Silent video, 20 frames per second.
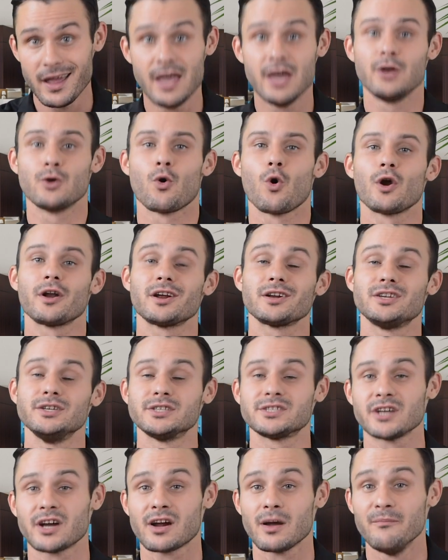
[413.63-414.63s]
In order to
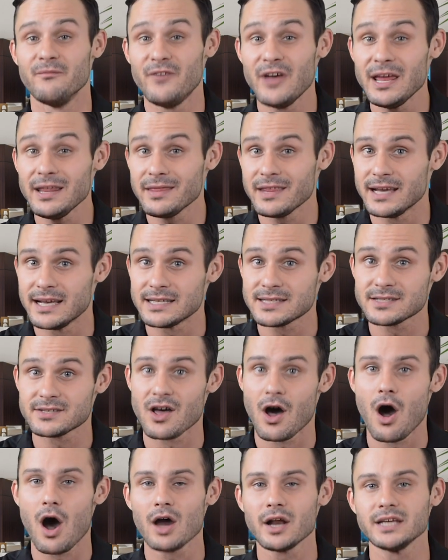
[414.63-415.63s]
circumvent this,
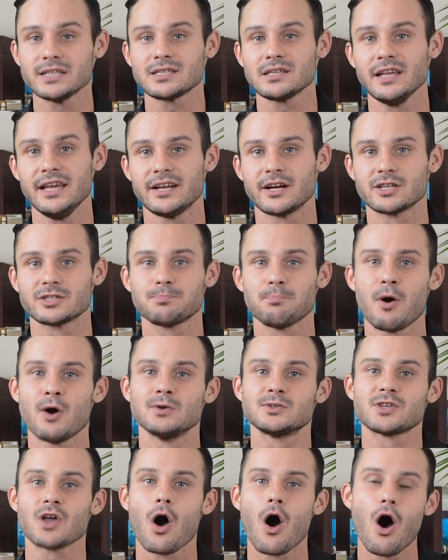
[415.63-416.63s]
the honest leaders
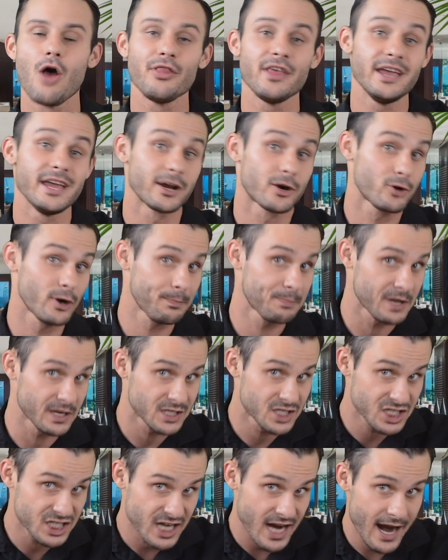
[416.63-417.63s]
post all the
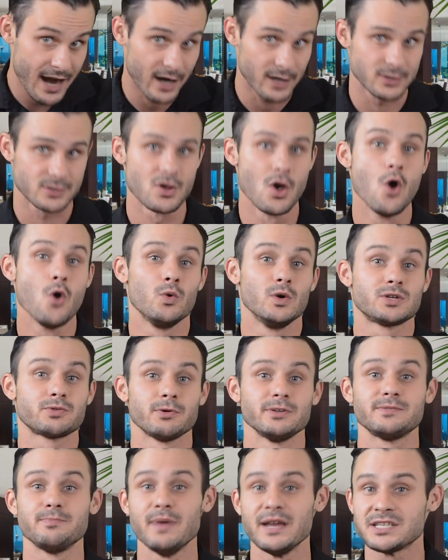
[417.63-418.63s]
encrypted shares, which
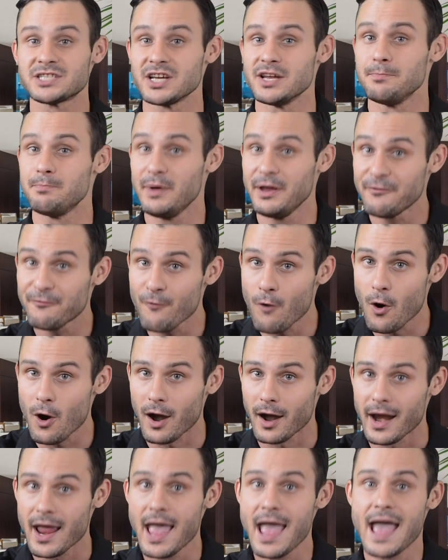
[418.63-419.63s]
was mentioned
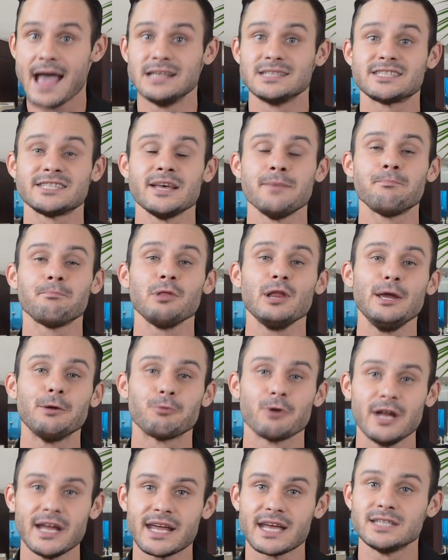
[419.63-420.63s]
before, and simply
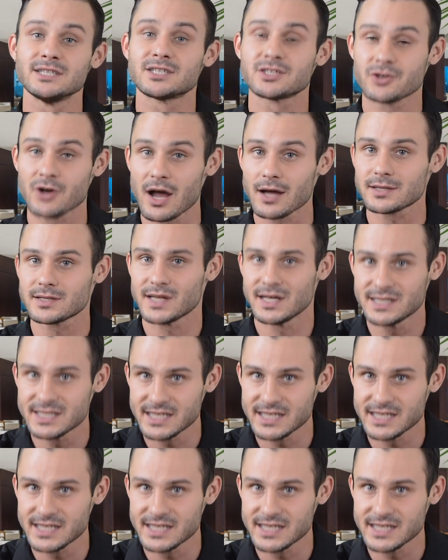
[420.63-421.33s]
reconstruct the